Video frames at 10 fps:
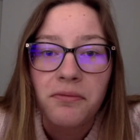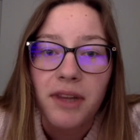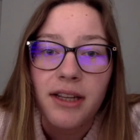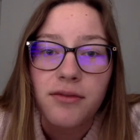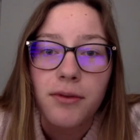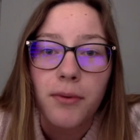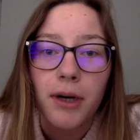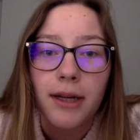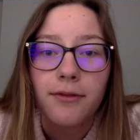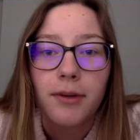it is
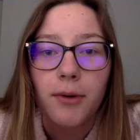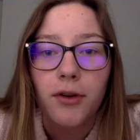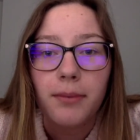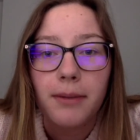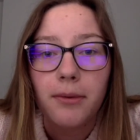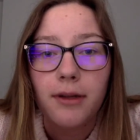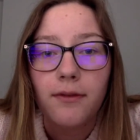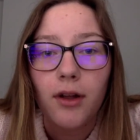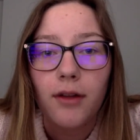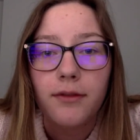rewarding for both people
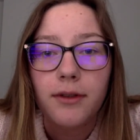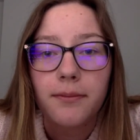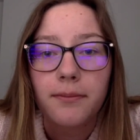involved.